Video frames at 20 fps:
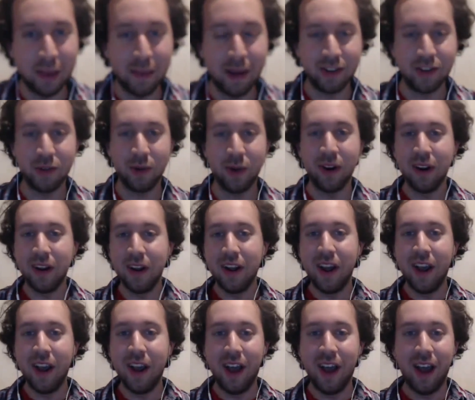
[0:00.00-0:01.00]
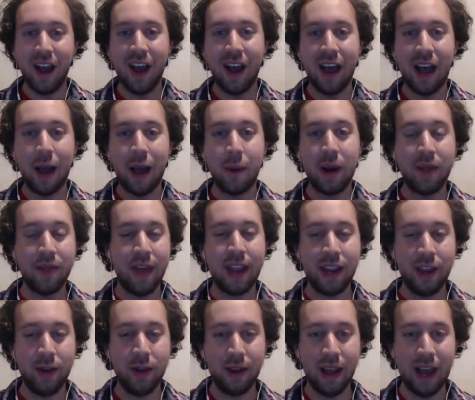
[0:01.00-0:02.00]
I'm not sure. I want to
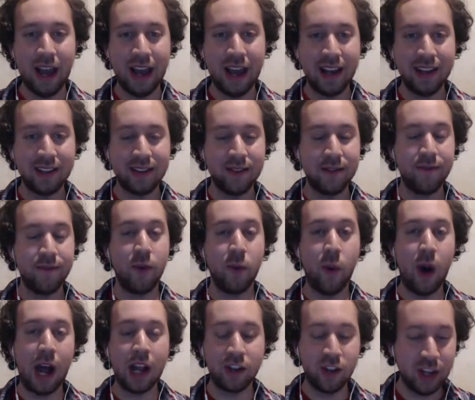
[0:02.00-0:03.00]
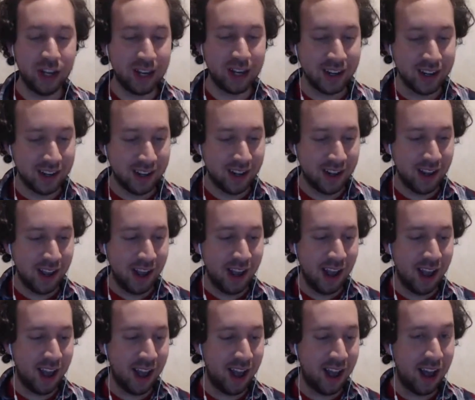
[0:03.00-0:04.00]
thank you guys for watching.
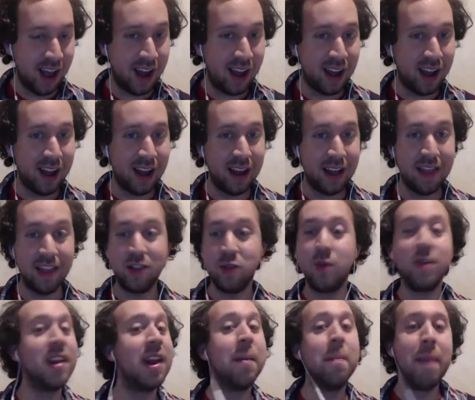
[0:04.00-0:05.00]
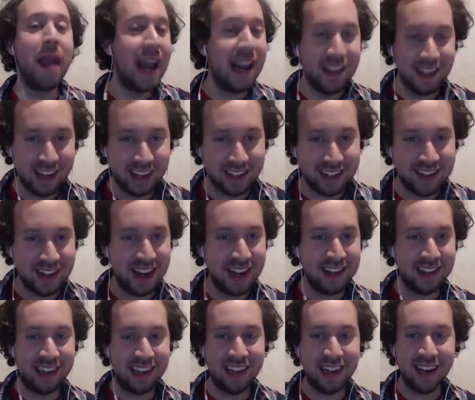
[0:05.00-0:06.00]
This was an amazing
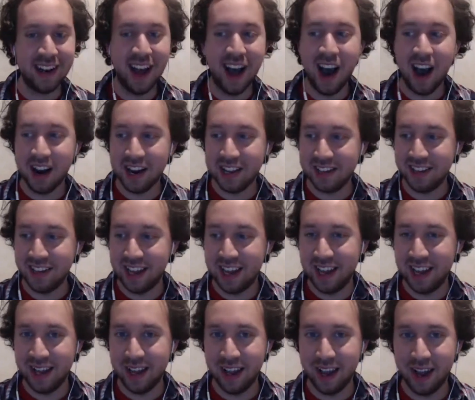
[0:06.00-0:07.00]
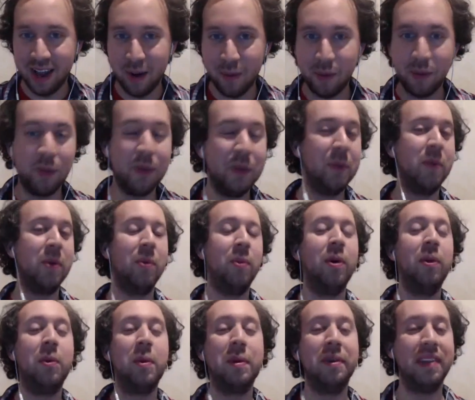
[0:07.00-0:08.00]
season. Honestly, we
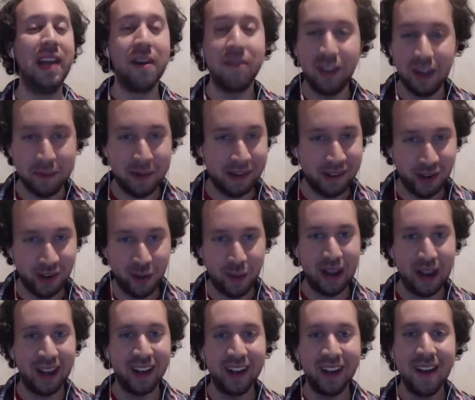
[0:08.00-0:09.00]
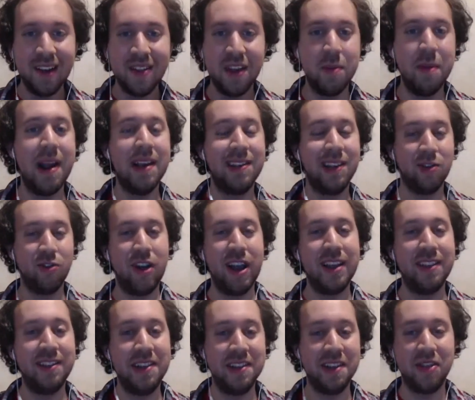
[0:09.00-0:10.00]
will definitely be doing The Amazing
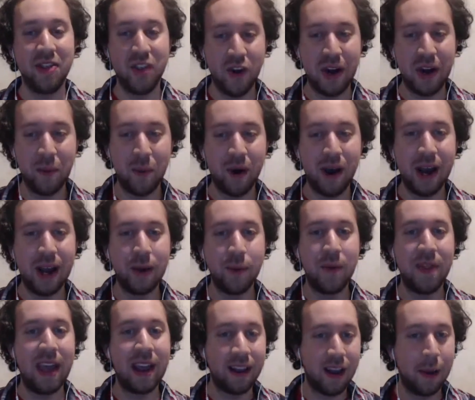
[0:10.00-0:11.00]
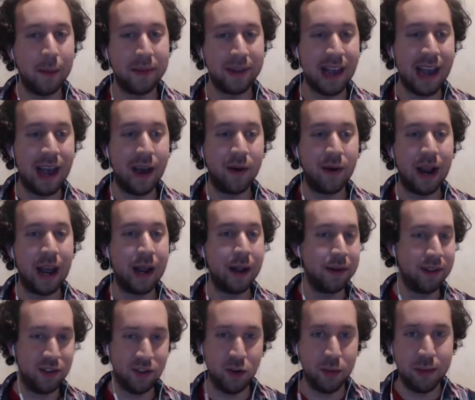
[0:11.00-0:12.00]
Race season 31 when that comes out. I
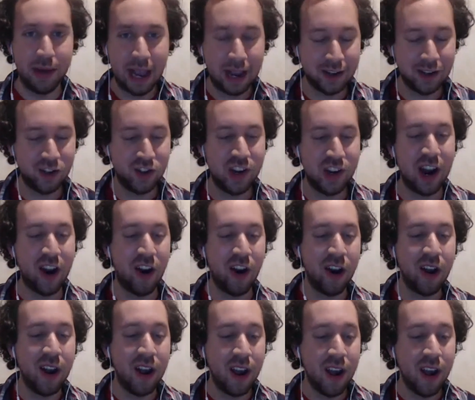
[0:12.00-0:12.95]
assume next year.